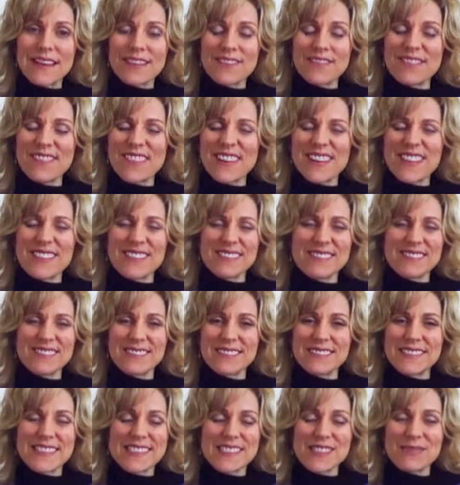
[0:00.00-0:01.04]
felt
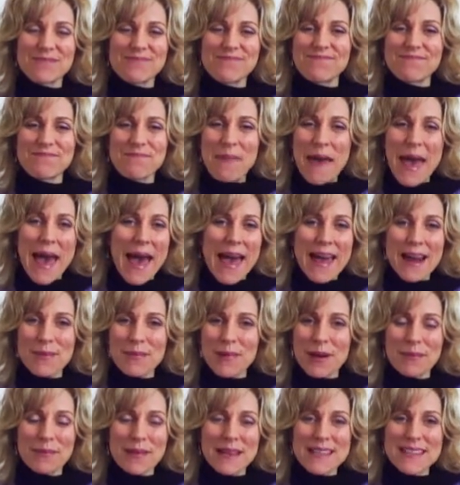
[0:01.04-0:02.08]
just bad
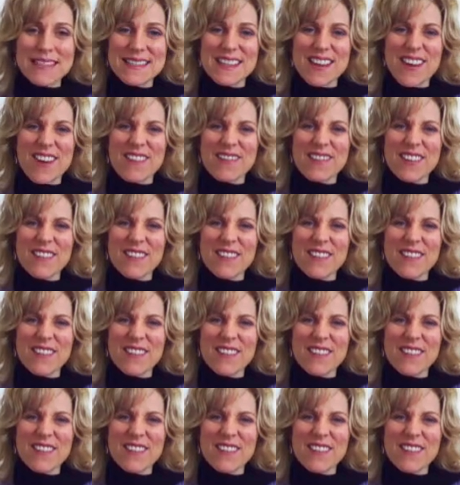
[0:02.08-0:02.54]
about myself.